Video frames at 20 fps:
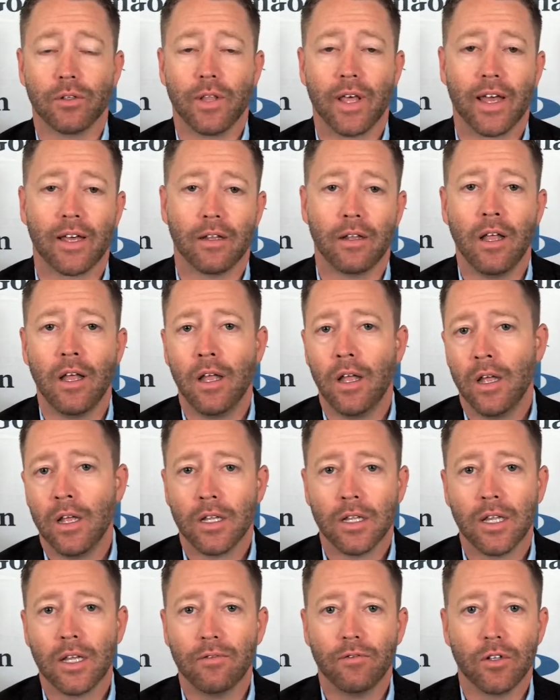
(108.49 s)
that
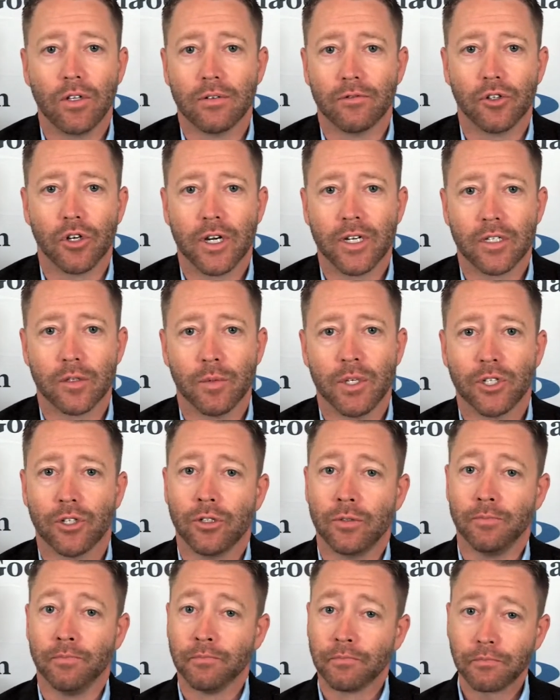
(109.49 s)
level of transmission.